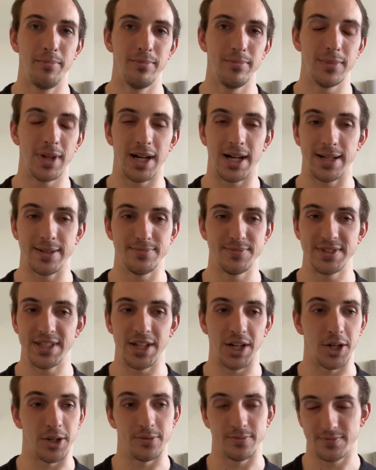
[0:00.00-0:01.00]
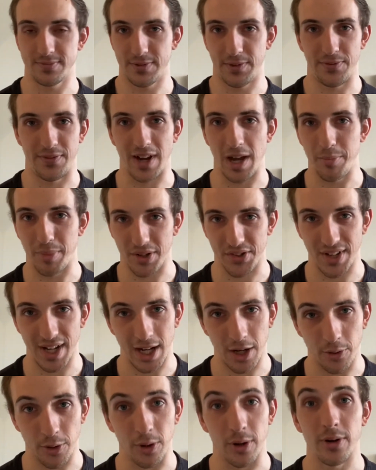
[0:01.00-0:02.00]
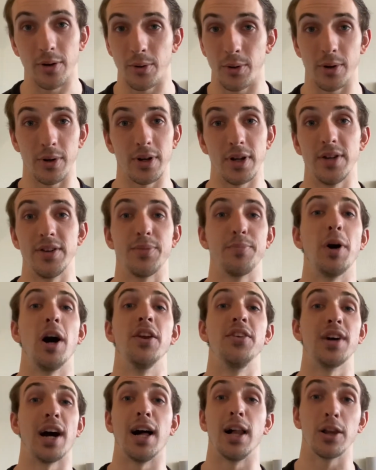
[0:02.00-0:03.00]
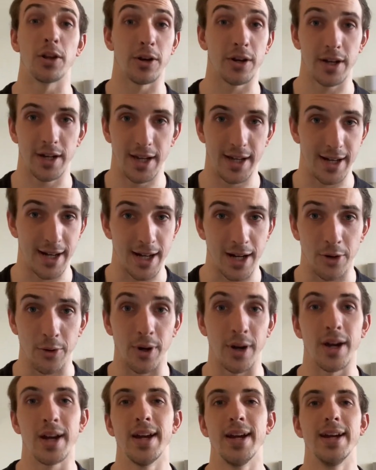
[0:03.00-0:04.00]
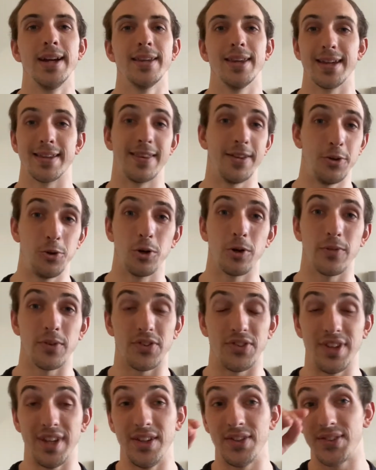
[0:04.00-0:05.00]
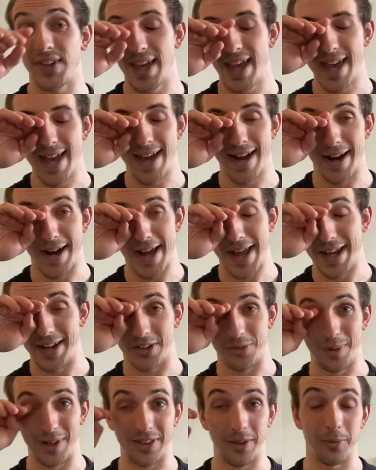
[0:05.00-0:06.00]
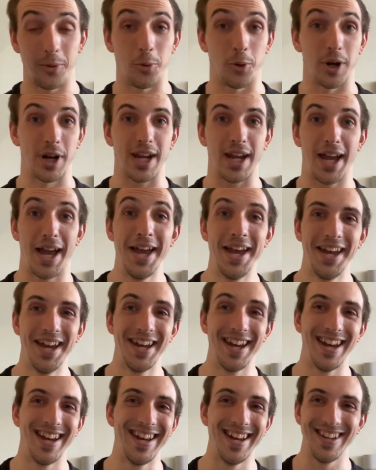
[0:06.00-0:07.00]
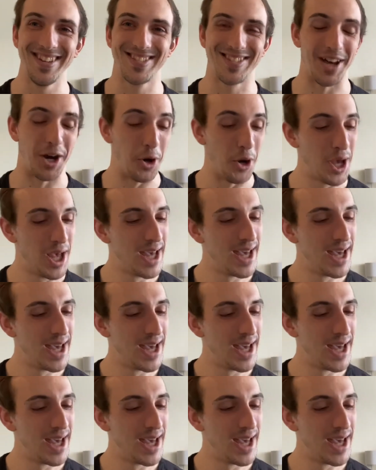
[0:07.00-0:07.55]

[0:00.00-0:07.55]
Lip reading: $5 an hour or a dollar an hour like they do overseas and expect them to work. So